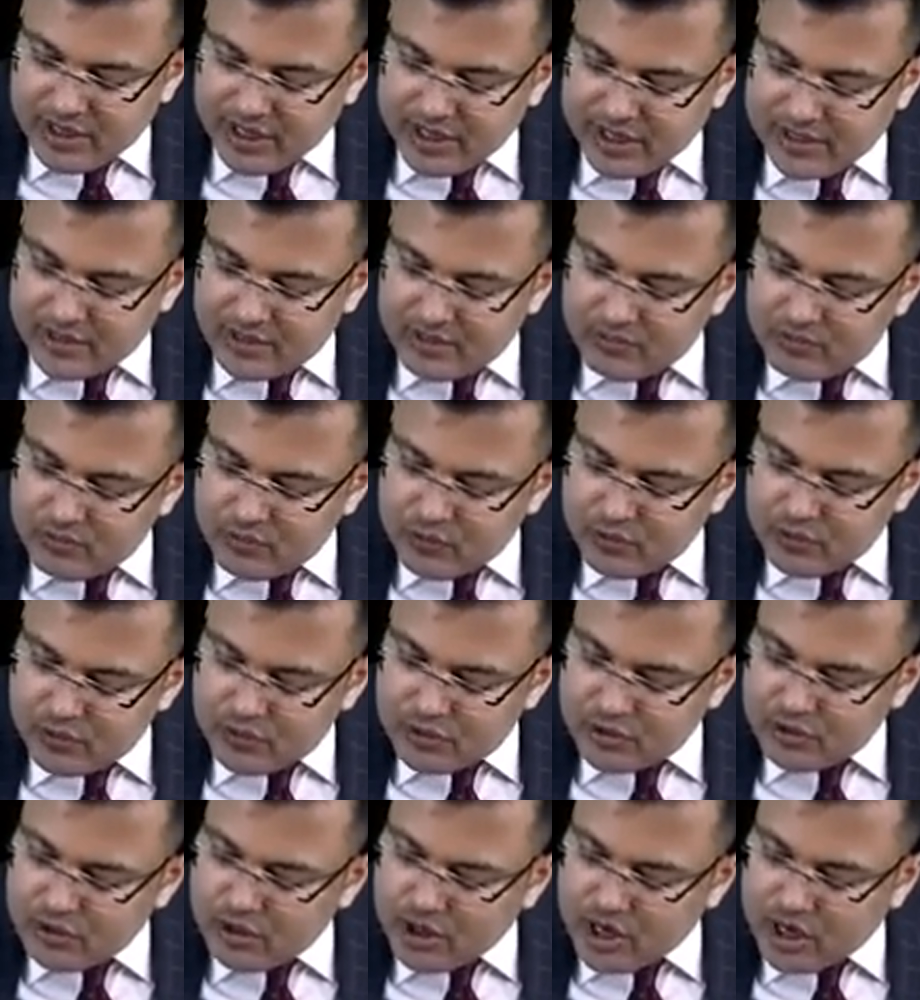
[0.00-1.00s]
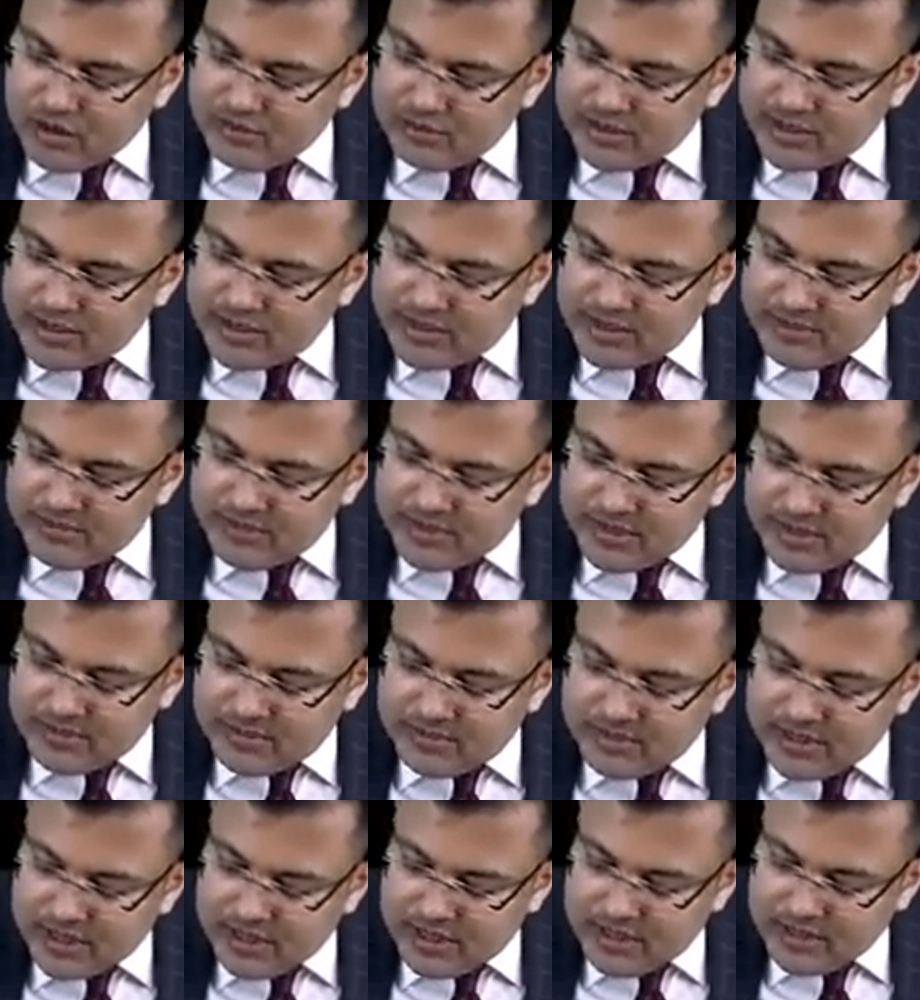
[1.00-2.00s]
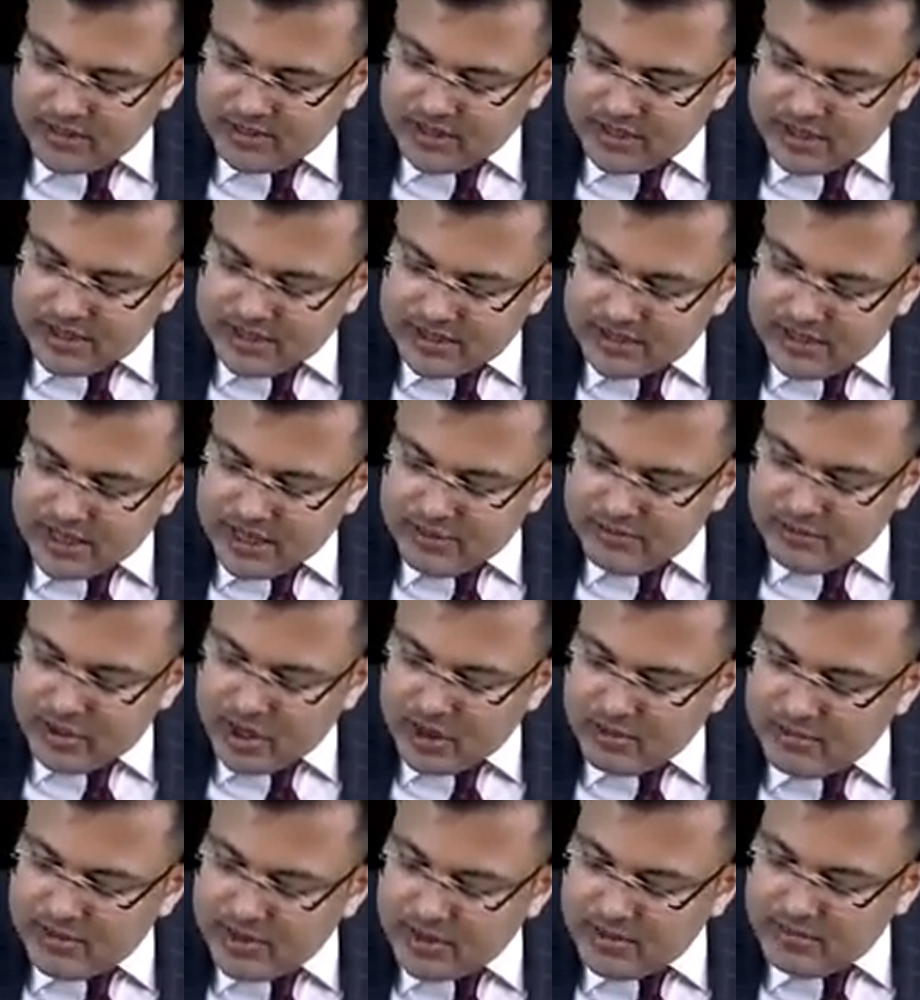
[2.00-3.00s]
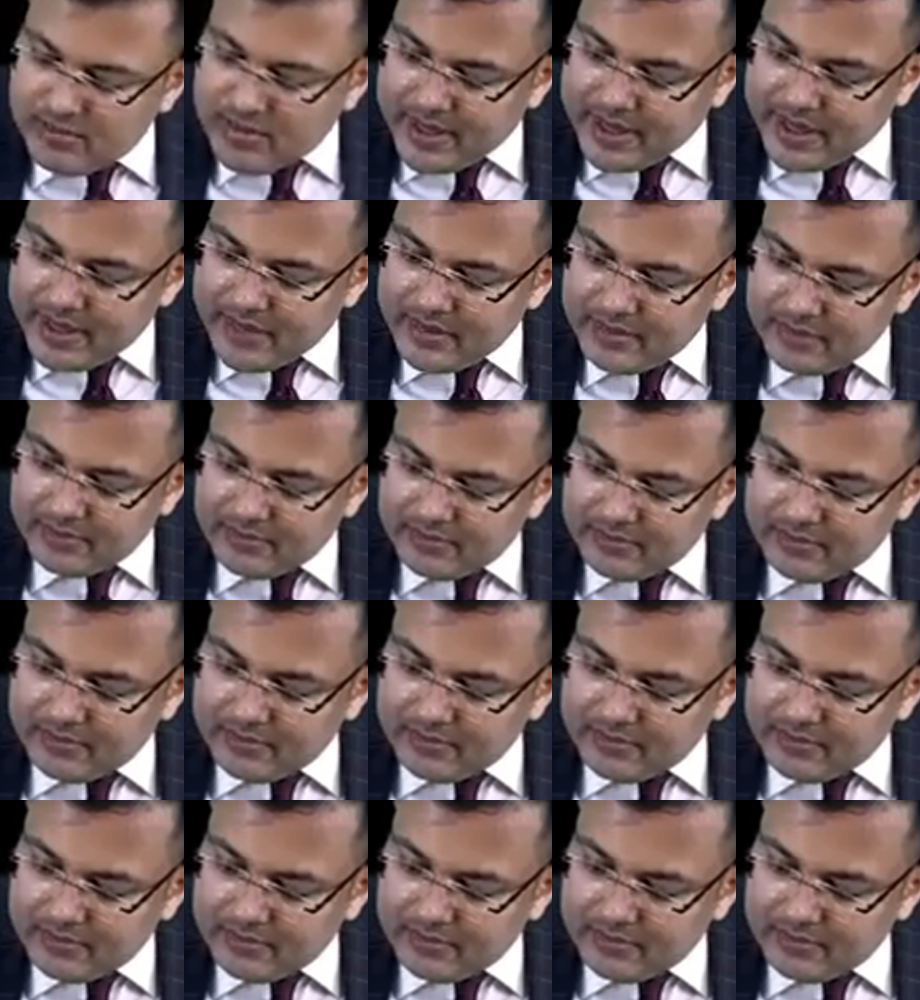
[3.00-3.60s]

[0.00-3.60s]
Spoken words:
and the most common symptom, that is abdominal pain.